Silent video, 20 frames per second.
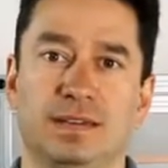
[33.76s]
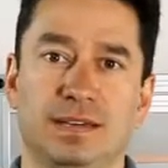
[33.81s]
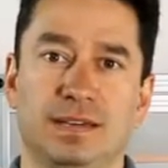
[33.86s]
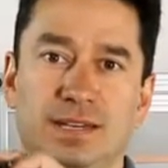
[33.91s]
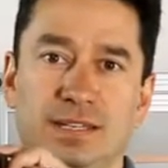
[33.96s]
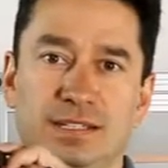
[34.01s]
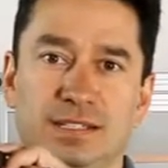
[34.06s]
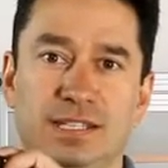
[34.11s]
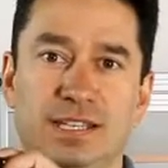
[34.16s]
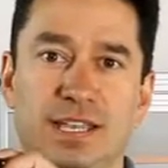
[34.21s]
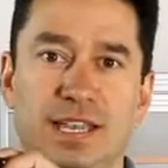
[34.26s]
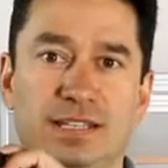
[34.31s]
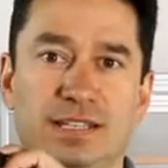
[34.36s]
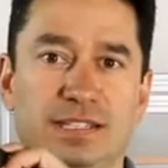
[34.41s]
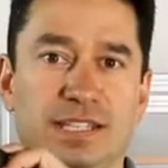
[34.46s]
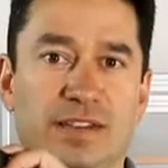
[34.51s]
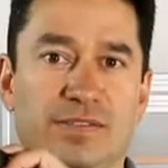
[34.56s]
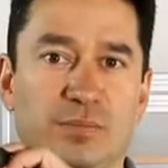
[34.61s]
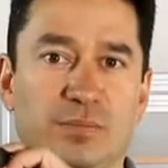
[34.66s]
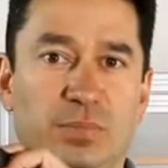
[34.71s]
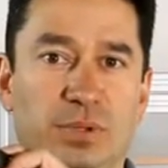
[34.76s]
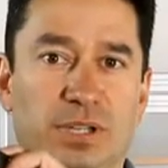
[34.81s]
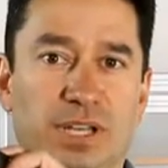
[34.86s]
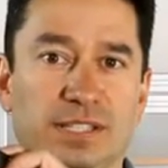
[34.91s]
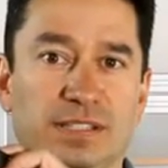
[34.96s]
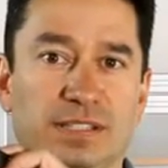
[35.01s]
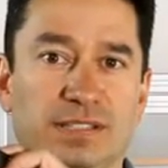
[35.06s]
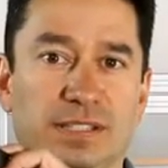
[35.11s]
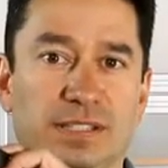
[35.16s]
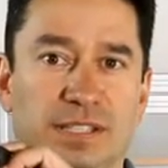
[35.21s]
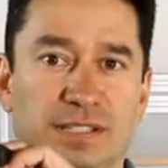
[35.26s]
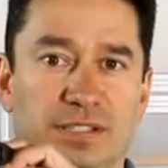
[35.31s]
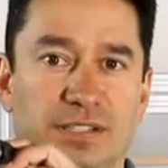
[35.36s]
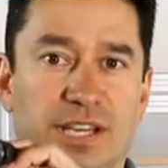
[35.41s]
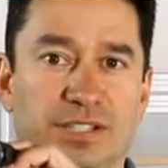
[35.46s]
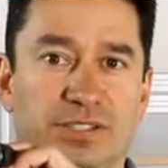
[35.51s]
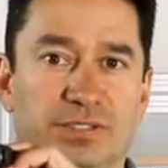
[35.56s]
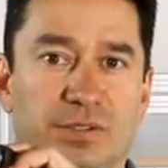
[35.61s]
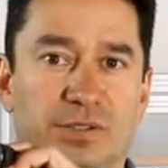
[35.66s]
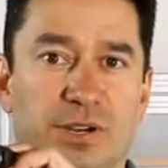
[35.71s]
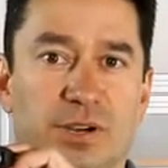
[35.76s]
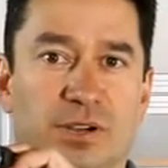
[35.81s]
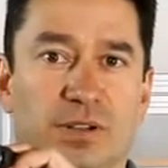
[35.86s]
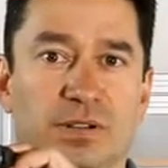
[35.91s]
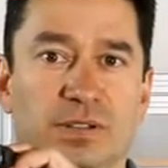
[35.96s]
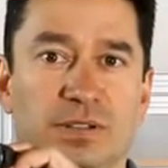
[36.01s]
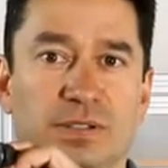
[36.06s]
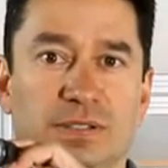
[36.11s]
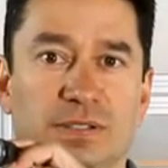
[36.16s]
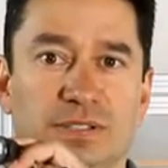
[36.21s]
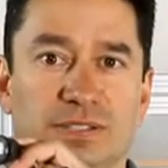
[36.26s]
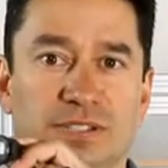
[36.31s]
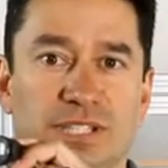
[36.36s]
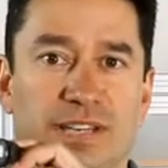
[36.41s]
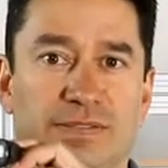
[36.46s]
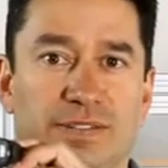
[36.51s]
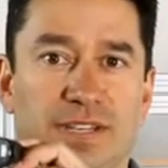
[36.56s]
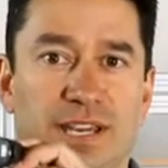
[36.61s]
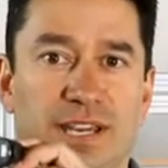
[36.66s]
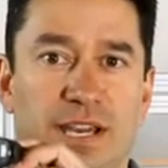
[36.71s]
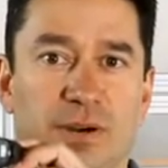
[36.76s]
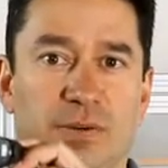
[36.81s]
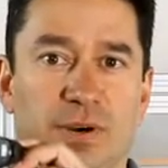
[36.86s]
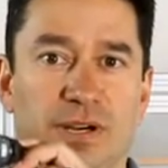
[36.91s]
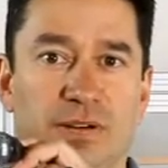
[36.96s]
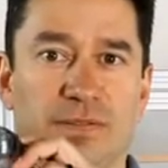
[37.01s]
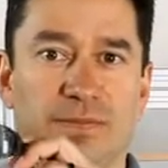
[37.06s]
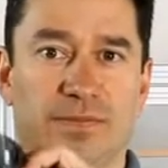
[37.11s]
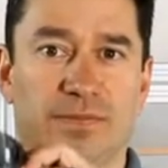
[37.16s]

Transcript: a Z87 Plus industrial safety eyewear,